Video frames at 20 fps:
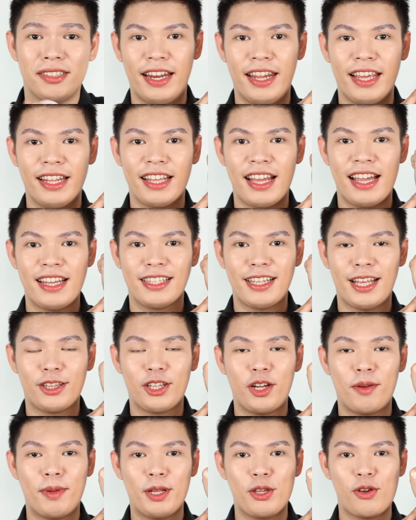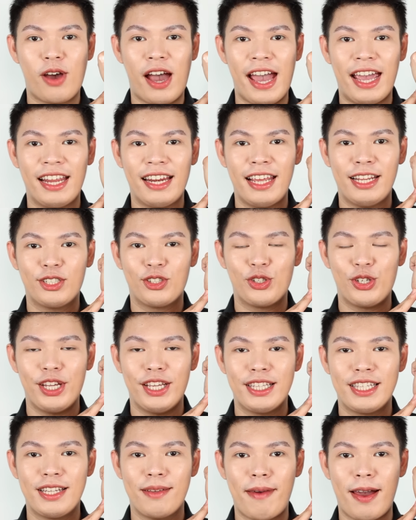And again, guys, ito naman yung highlight
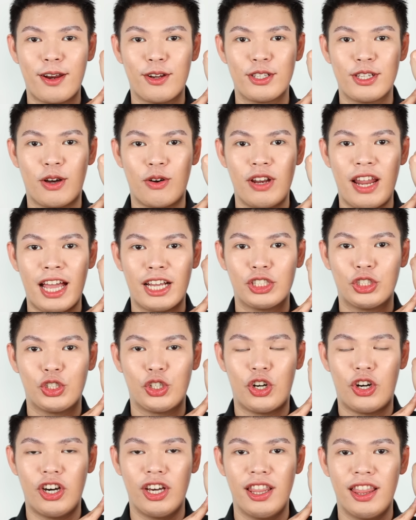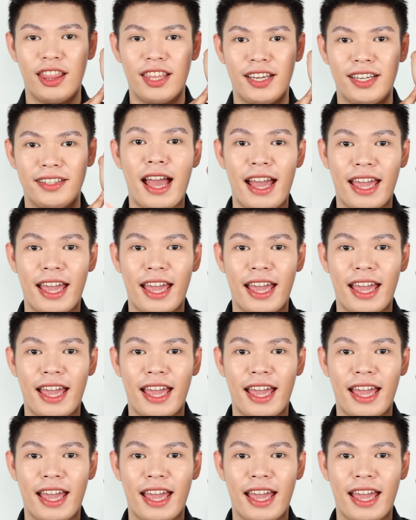shades na meron sa collection.